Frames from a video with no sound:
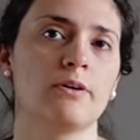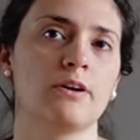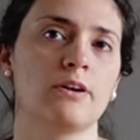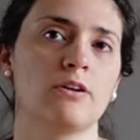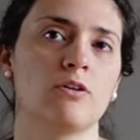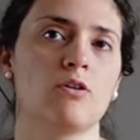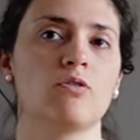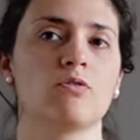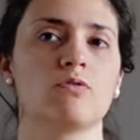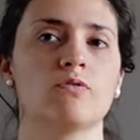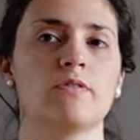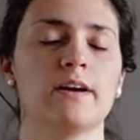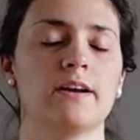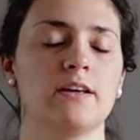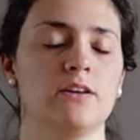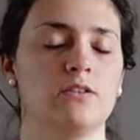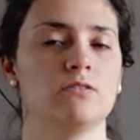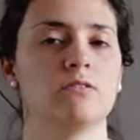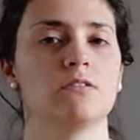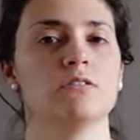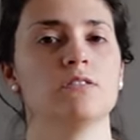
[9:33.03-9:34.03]
but
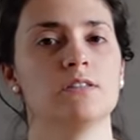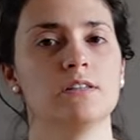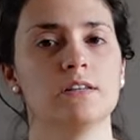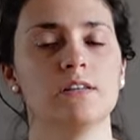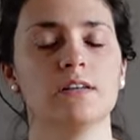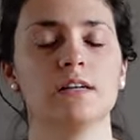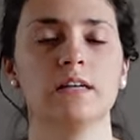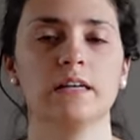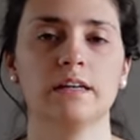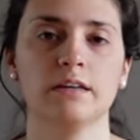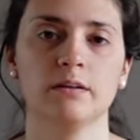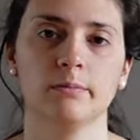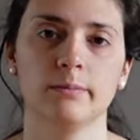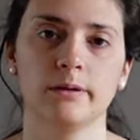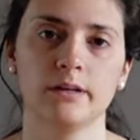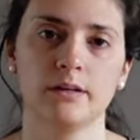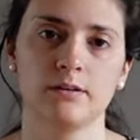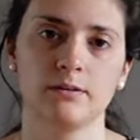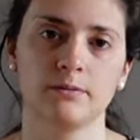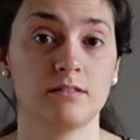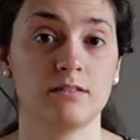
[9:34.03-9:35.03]
already you can see it a little
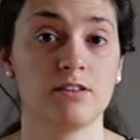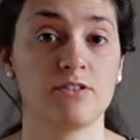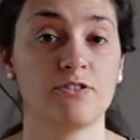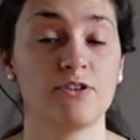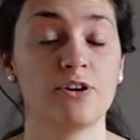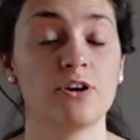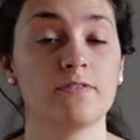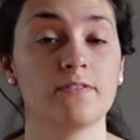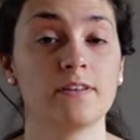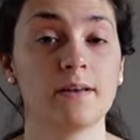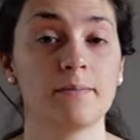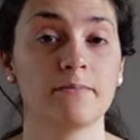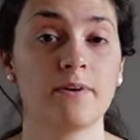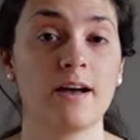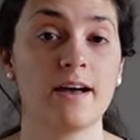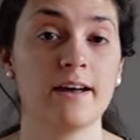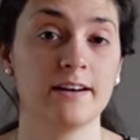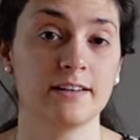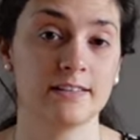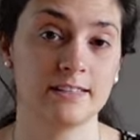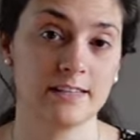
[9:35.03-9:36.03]
bit. The three of them
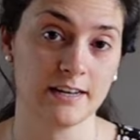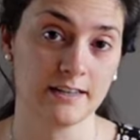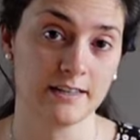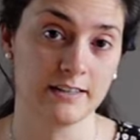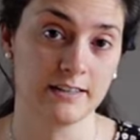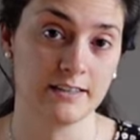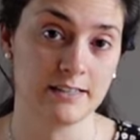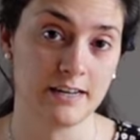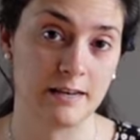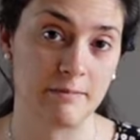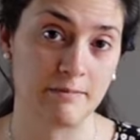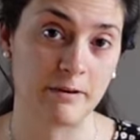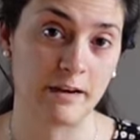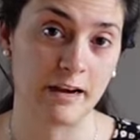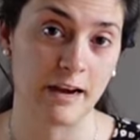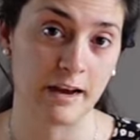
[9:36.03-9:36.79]
had exactly the same